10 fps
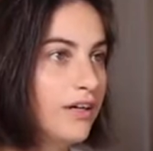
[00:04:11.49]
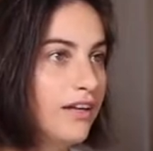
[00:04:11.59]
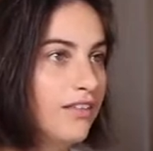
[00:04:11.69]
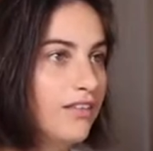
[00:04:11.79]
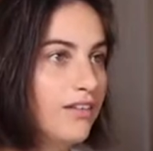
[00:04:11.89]

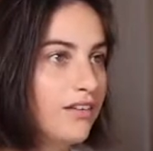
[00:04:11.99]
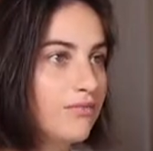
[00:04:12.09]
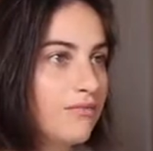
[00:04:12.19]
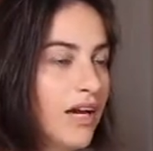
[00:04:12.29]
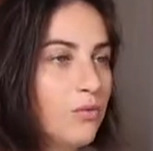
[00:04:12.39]
and
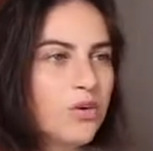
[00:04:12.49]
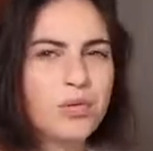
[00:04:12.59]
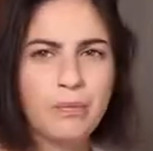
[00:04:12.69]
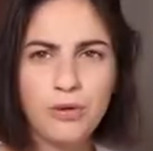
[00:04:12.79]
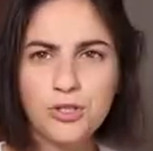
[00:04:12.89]
I
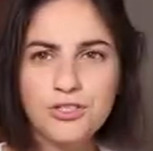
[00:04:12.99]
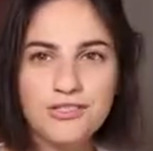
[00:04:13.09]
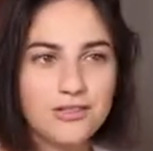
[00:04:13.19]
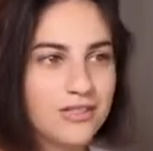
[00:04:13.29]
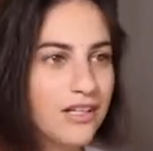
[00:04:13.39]
want
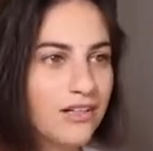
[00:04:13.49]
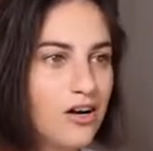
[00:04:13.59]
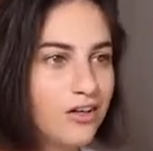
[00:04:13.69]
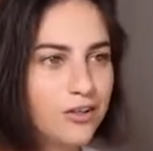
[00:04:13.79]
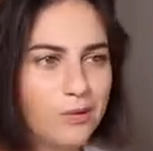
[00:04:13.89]
proportions to stay locked.